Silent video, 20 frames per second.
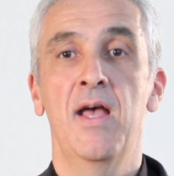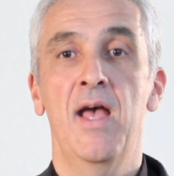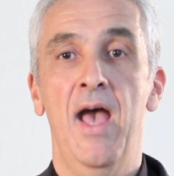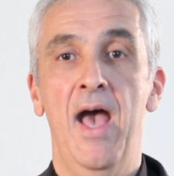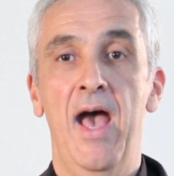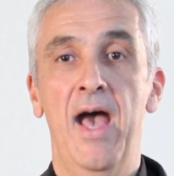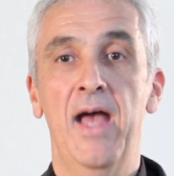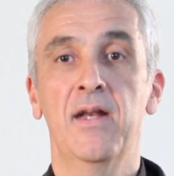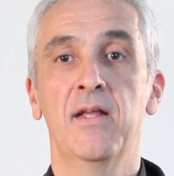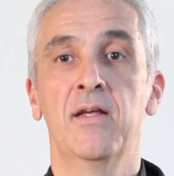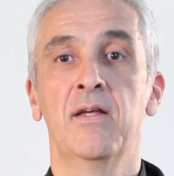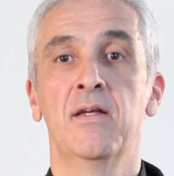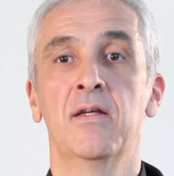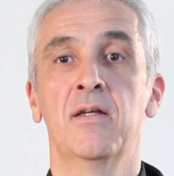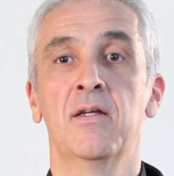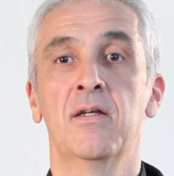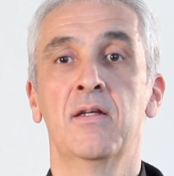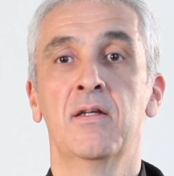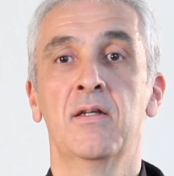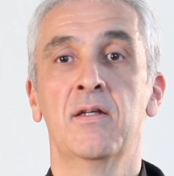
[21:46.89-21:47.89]
at
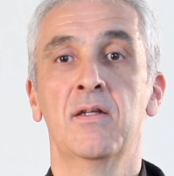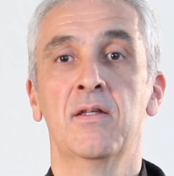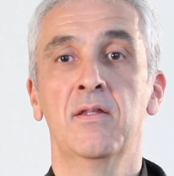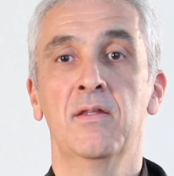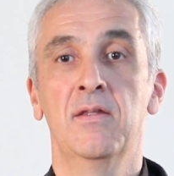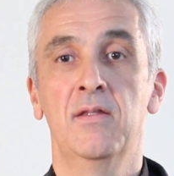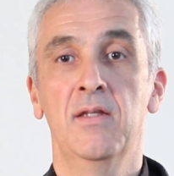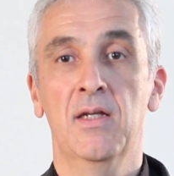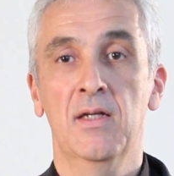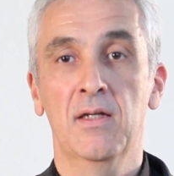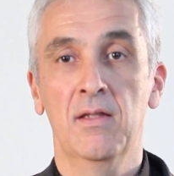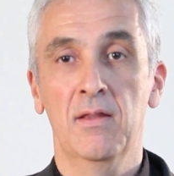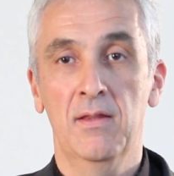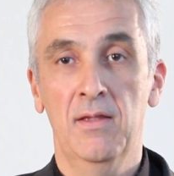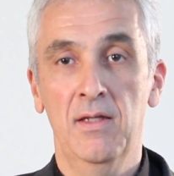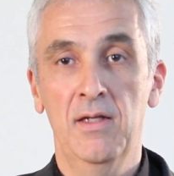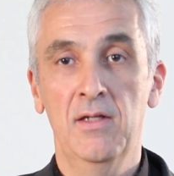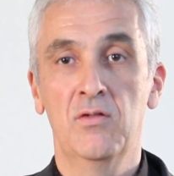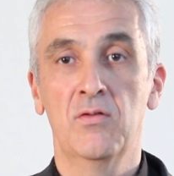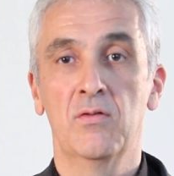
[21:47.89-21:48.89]
the
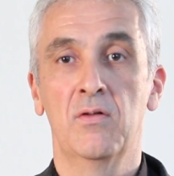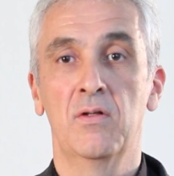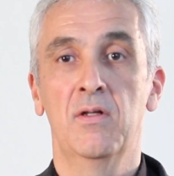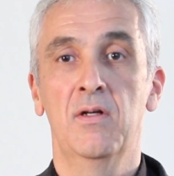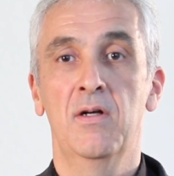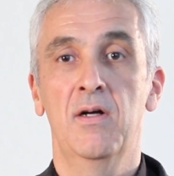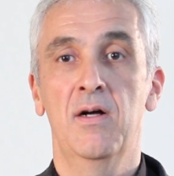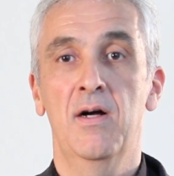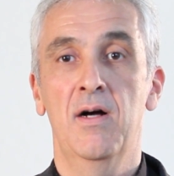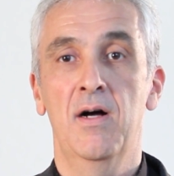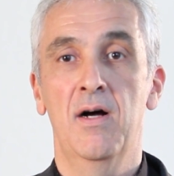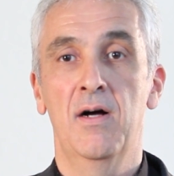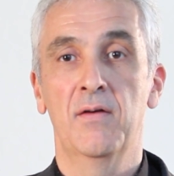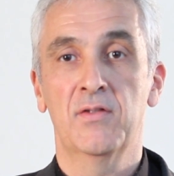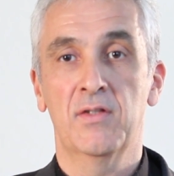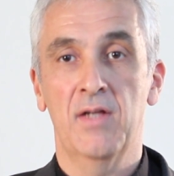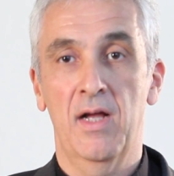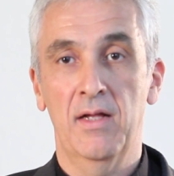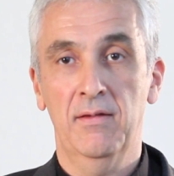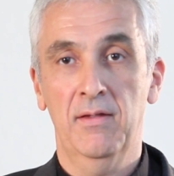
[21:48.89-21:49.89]
Cathedral of
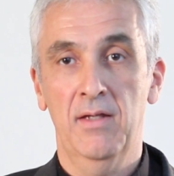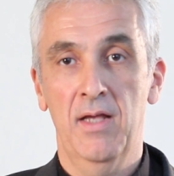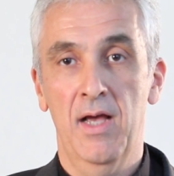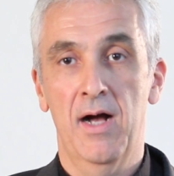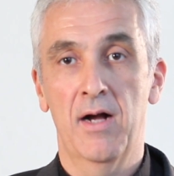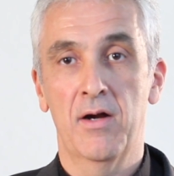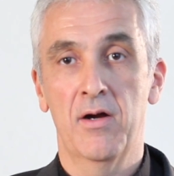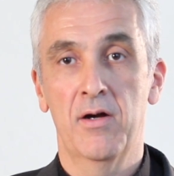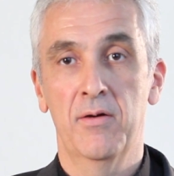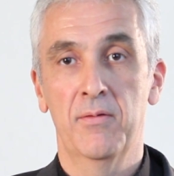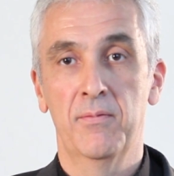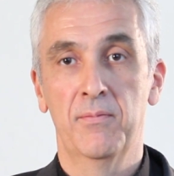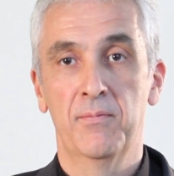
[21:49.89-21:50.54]
Santiago.